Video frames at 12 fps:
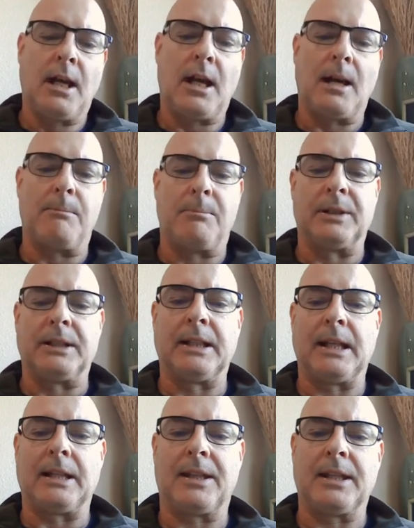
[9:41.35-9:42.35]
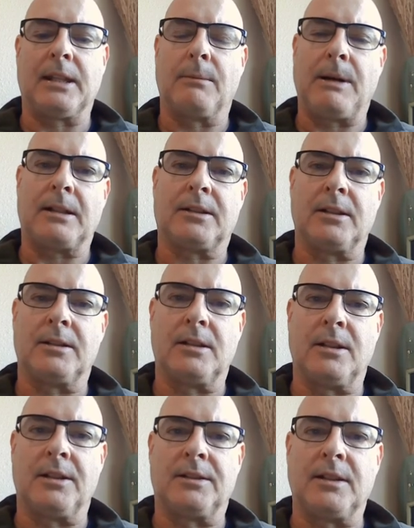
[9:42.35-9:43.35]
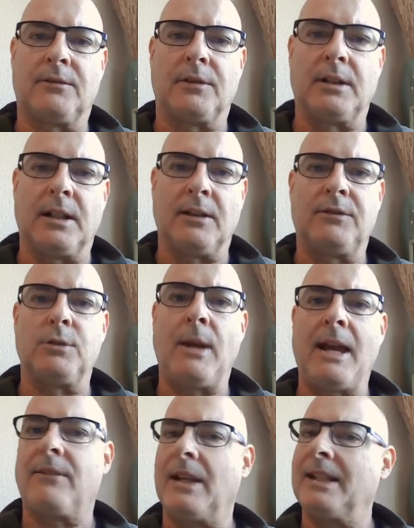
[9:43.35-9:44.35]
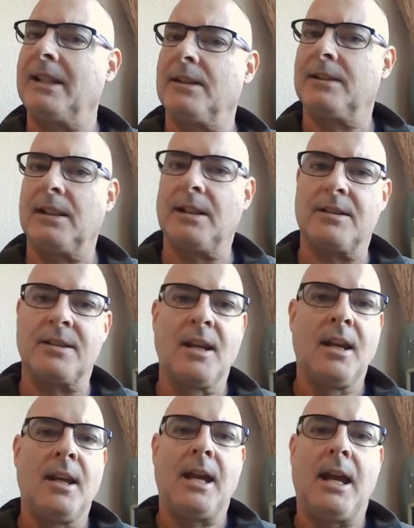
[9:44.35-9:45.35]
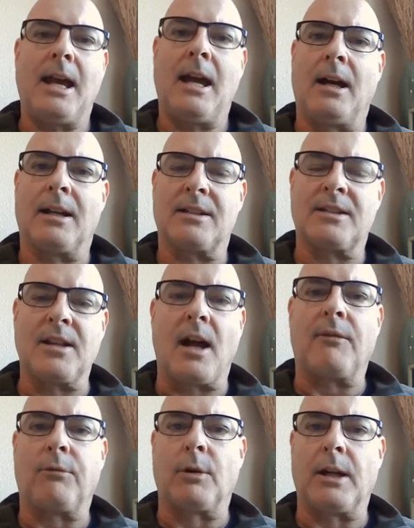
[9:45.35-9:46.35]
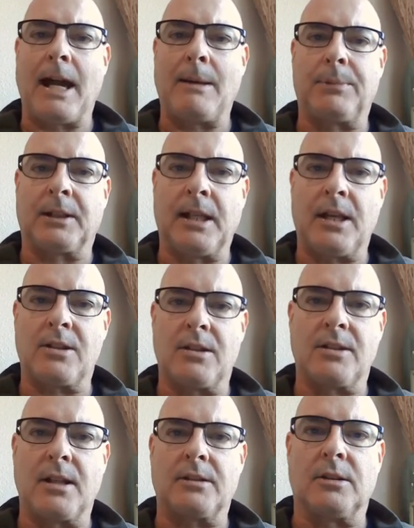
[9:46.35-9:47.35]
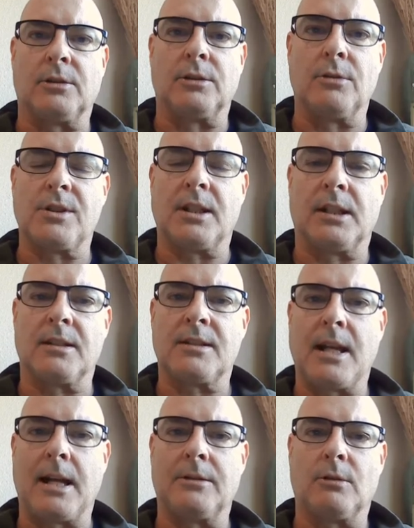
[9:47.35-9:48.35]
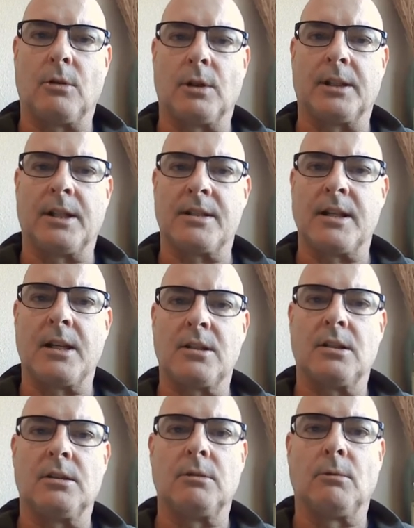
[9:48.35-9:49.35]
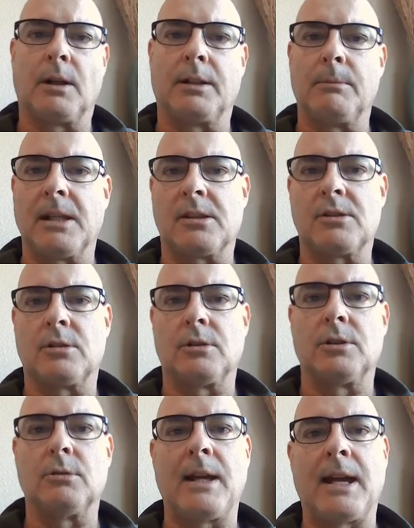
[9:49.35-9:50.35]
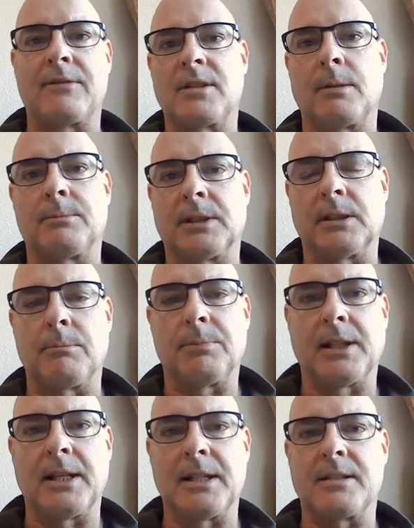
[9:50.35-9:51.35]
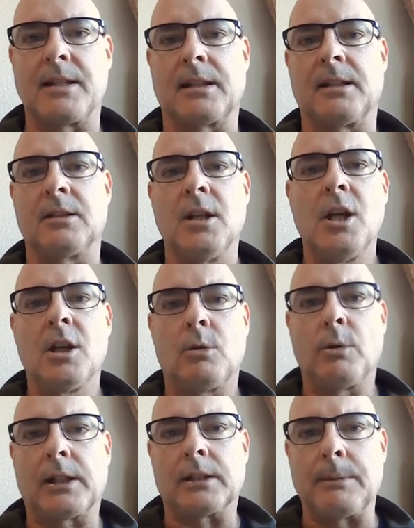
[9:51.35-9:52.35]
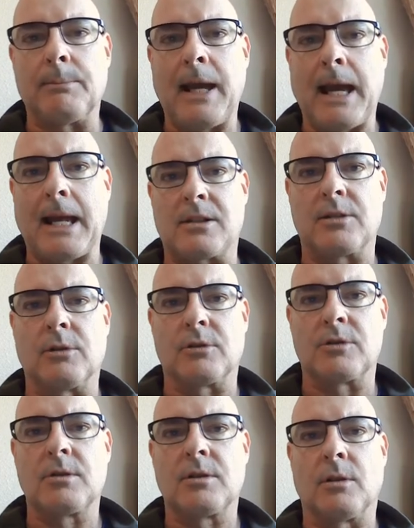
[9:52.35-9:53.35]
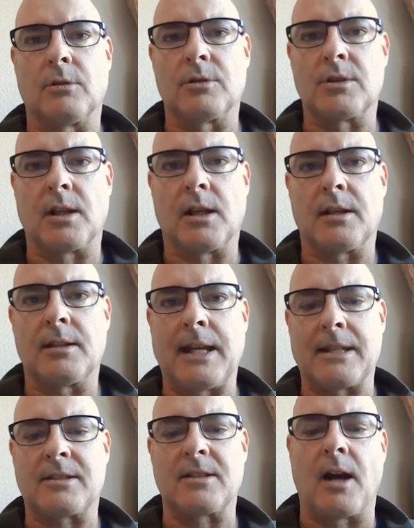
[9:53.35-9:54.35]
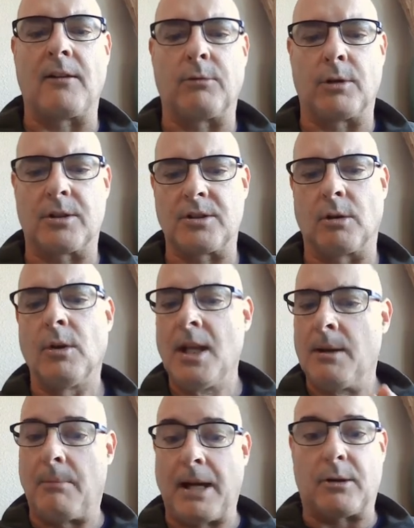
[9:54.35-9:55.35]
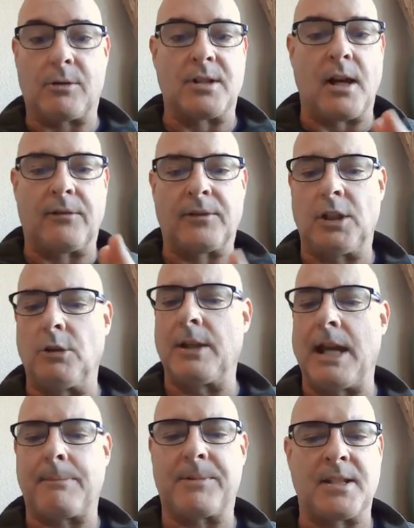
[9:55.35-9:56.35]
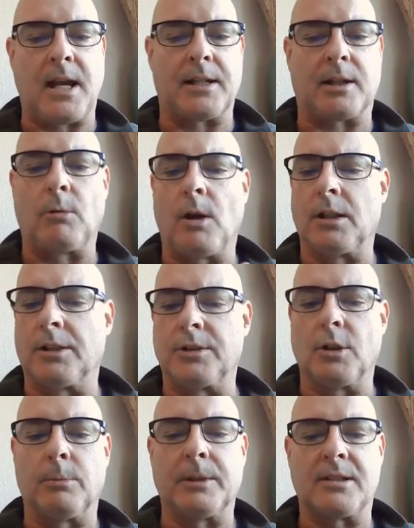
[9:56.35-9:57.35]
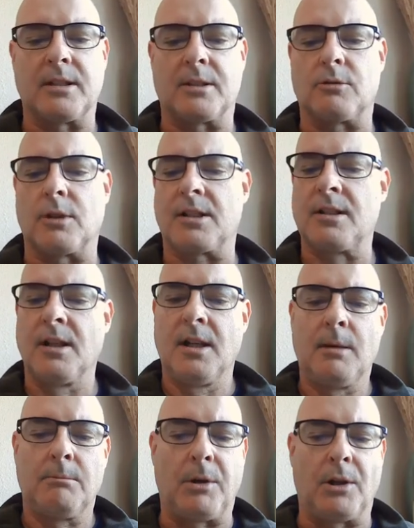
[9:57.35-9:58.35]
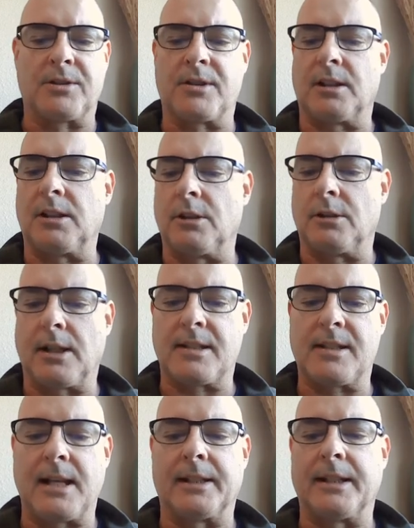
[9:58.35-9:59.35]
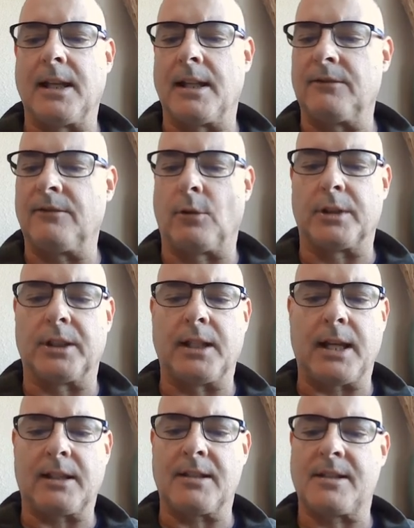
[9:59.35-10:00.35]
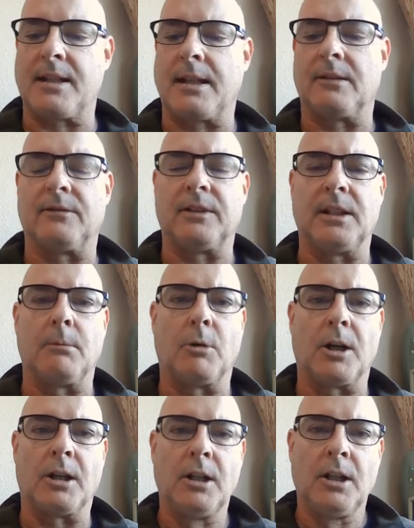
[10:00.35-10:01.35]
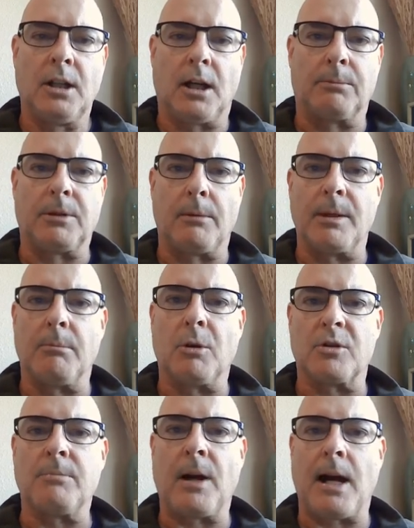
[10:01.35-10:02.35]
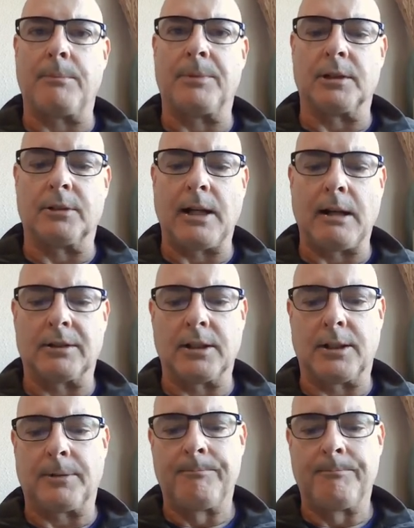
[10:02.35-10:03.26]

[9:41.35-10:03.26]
Uh, but again, think about the the different. If you have any of these uh, software applications that you're using inside your organization, you want to make sure you have something in place that can quickly patch those those uh, that software. So Microsoft QNAP, SonicWall, Adobe Citrix, Pulse Secure, Accellion, Fortinet, Kaseya, and VMware are probably the most popular out there.